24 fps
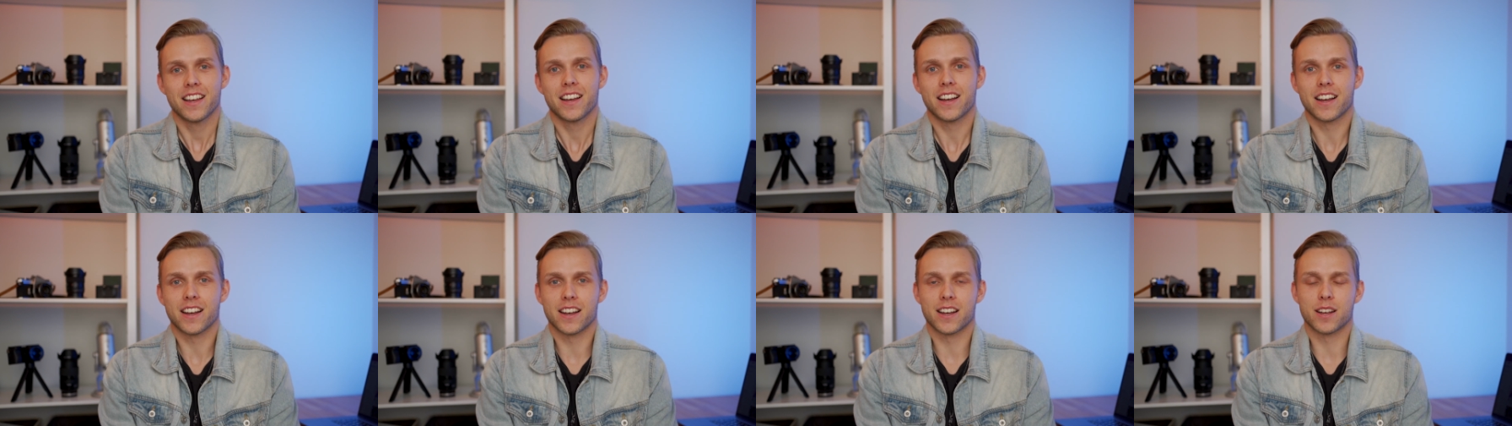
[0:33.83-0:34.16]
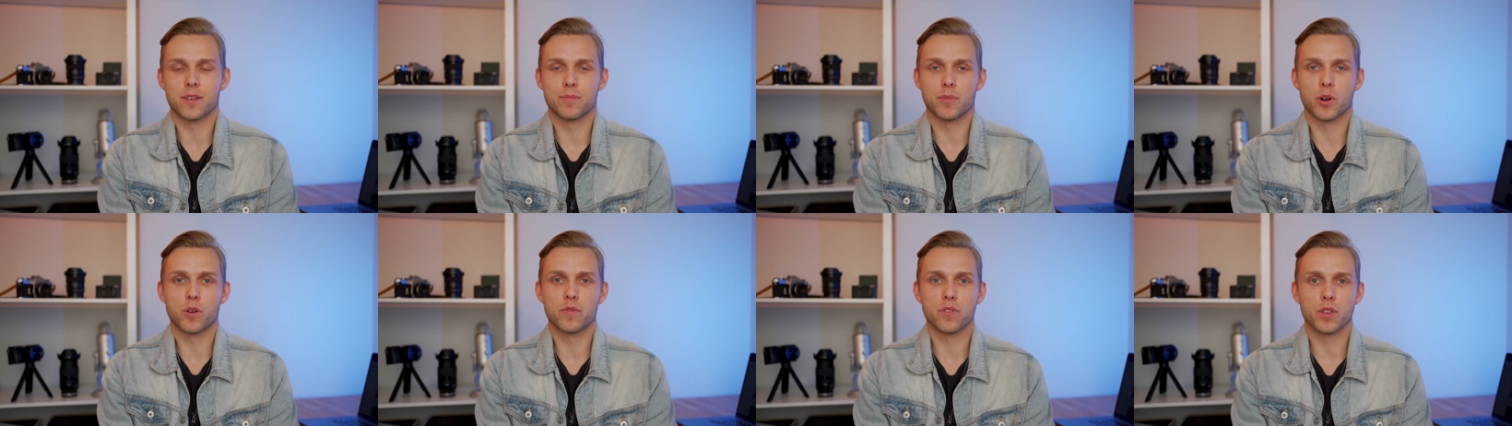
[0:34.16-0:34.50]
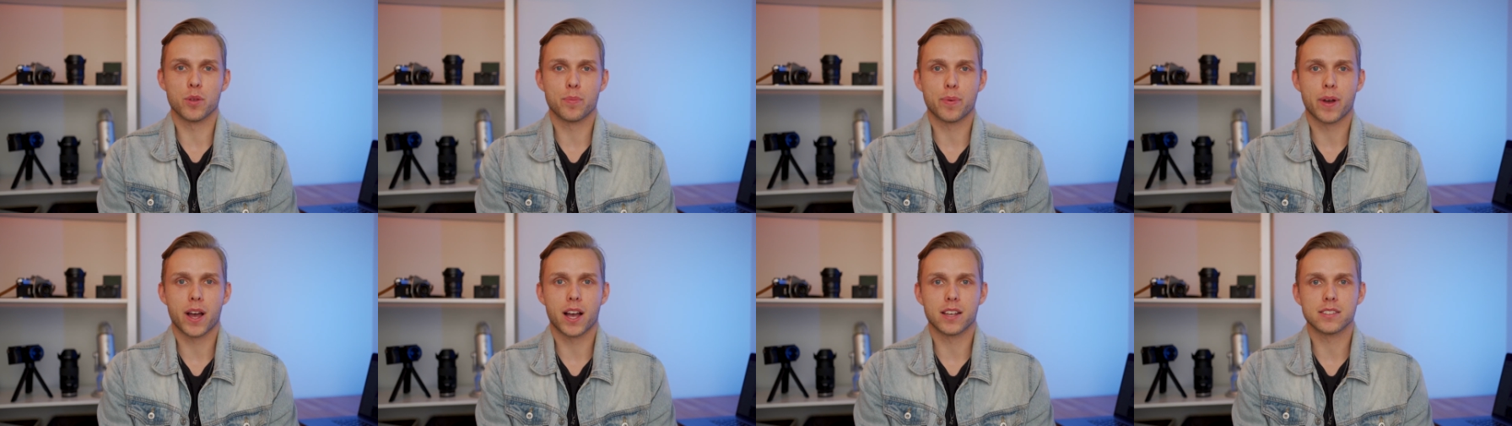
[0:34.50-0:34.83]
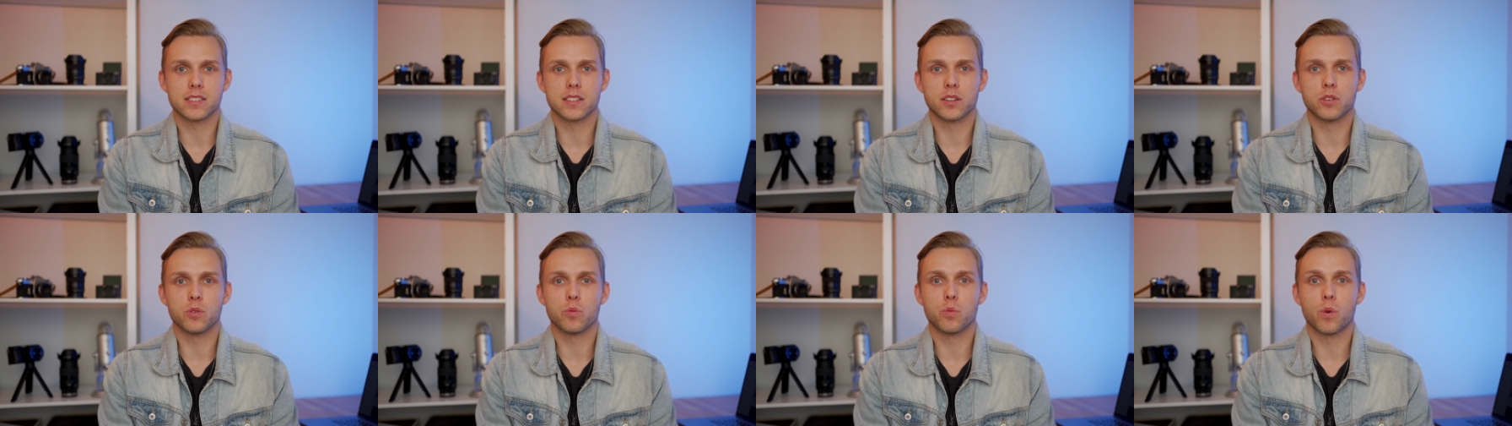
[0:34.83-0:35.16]
um, over the
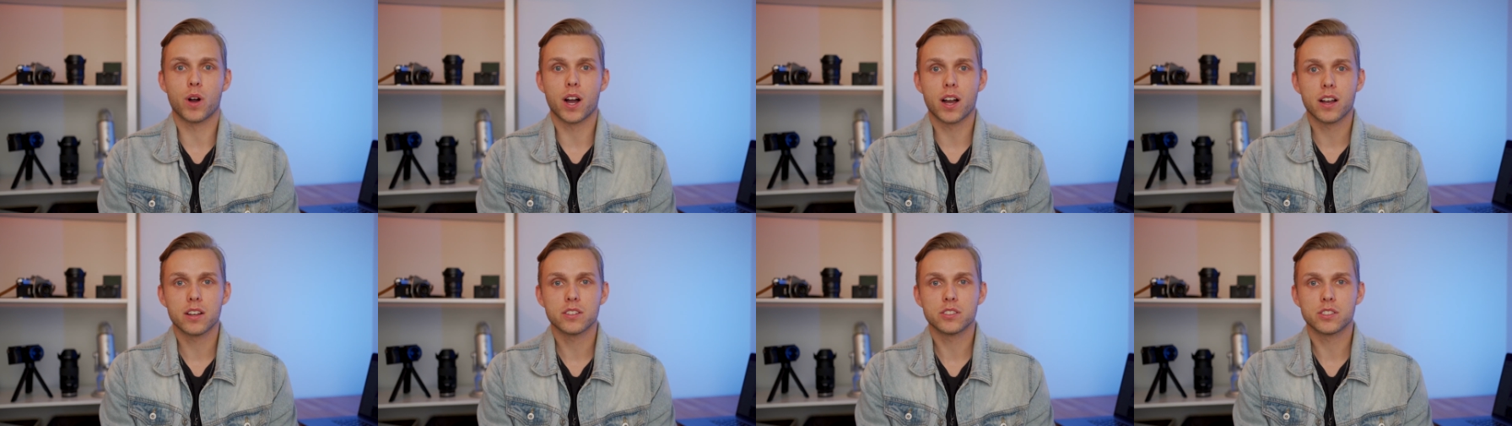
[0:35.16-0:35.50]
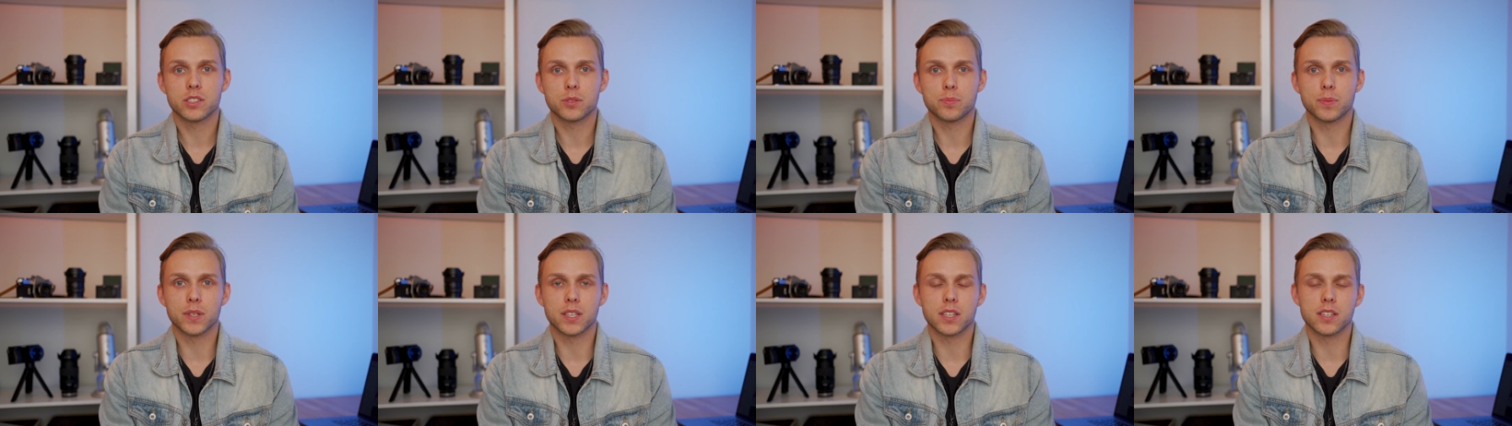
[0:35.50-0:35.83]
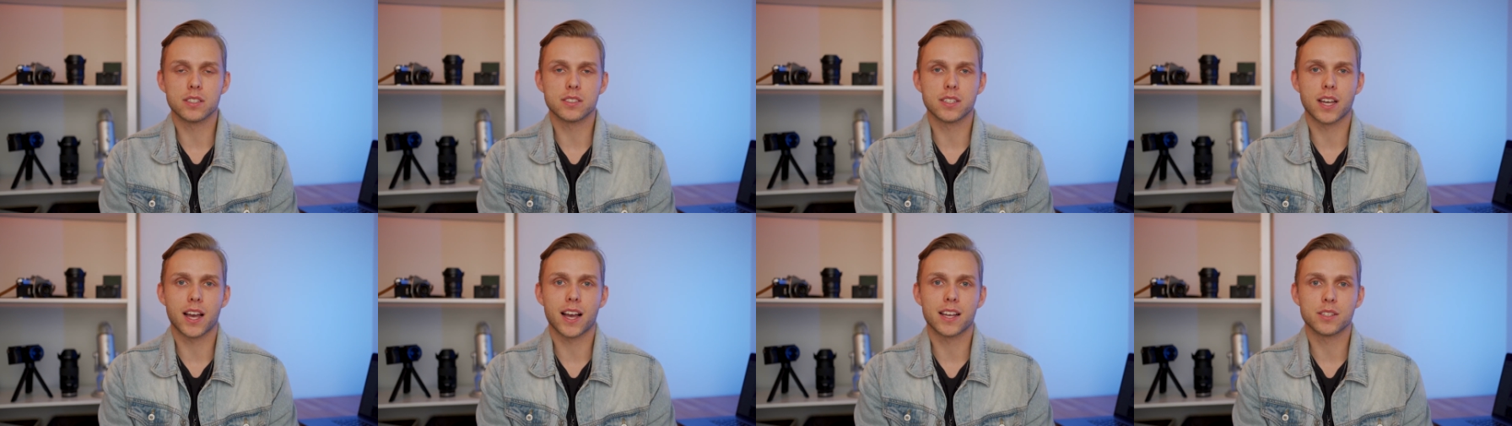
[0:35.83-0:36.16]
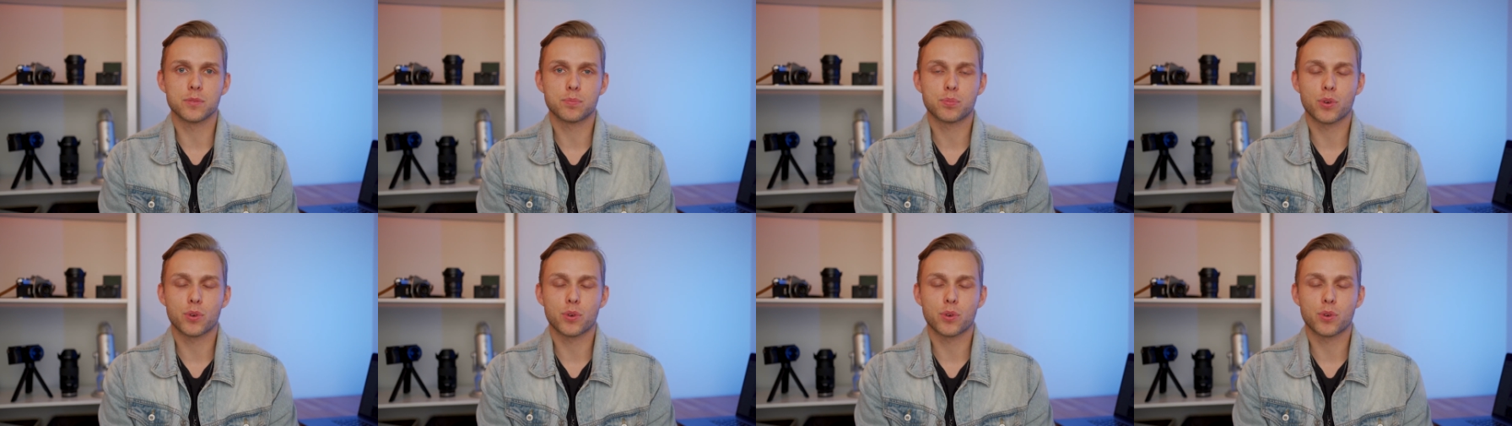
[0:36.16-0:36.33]
past little while, just because as